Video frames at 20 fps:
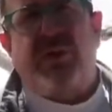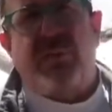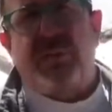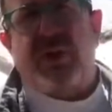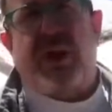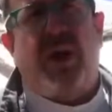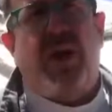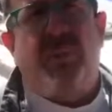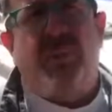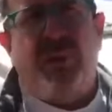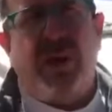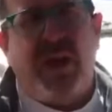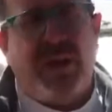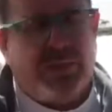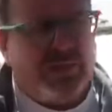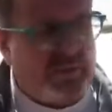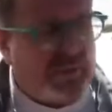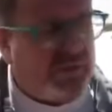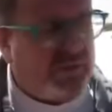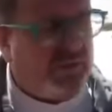them at our
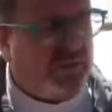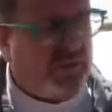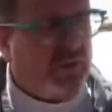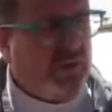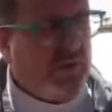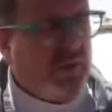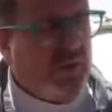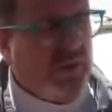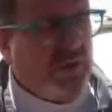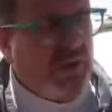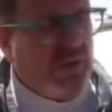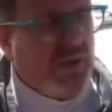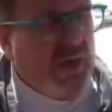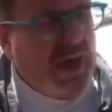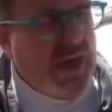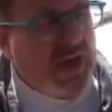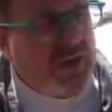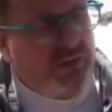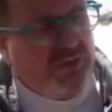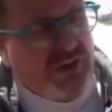breasts,
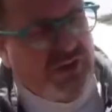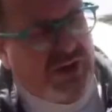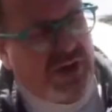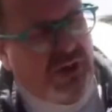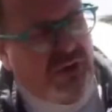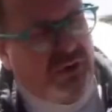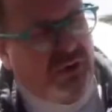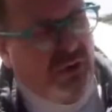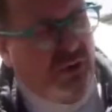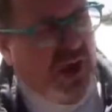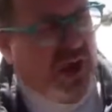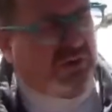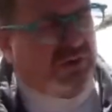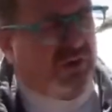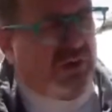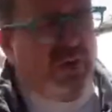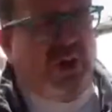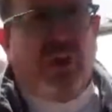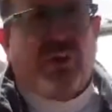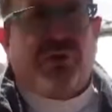engineer new
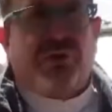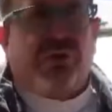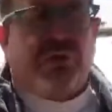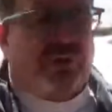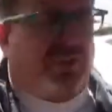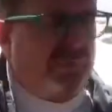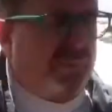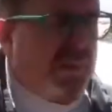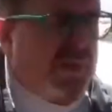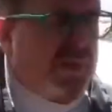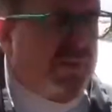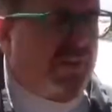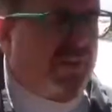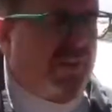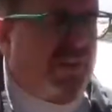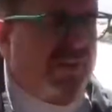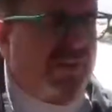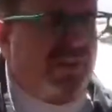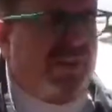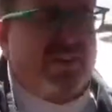agricultural
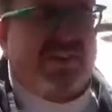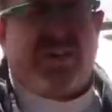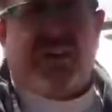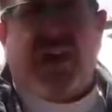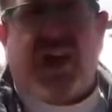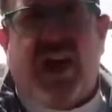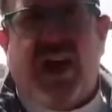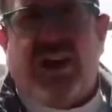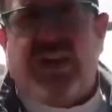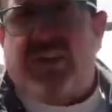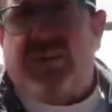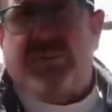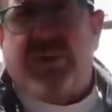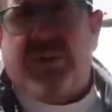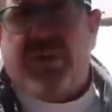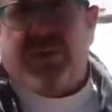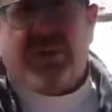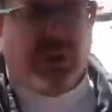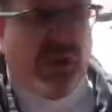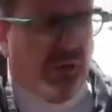species, design and
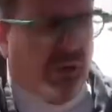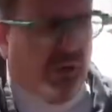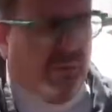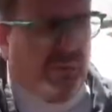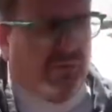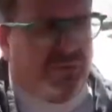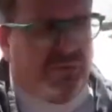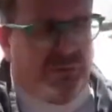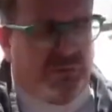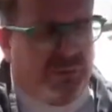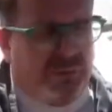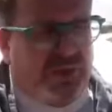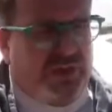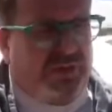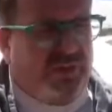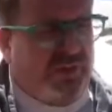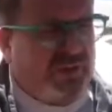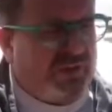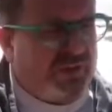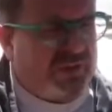build homes and
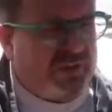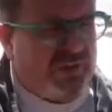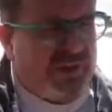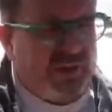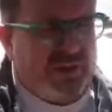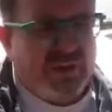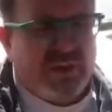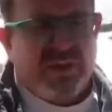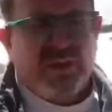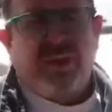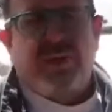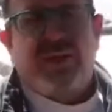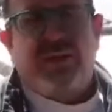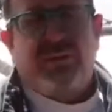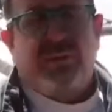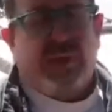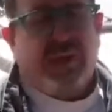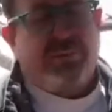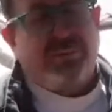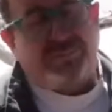bridges.
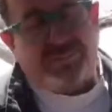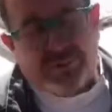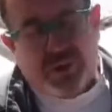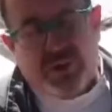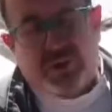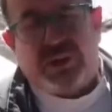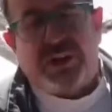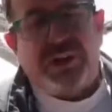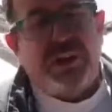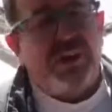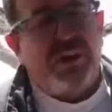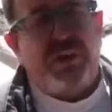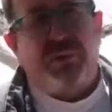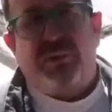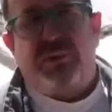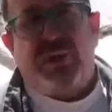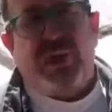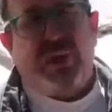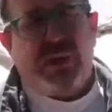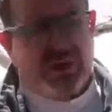Well, you'll hear him
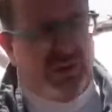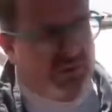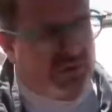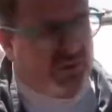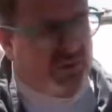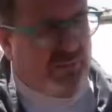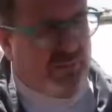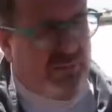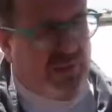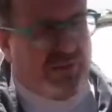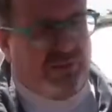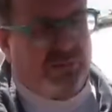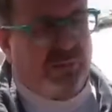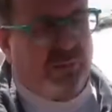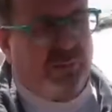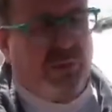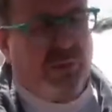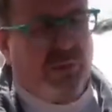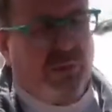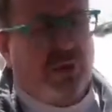say this and much
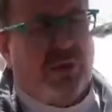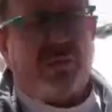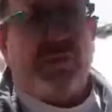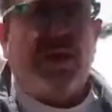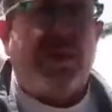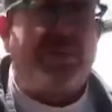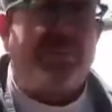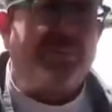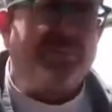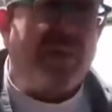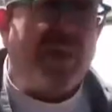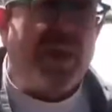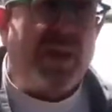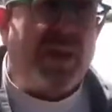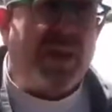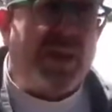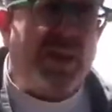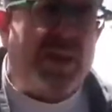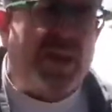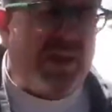more, but
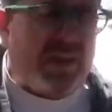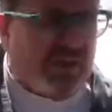he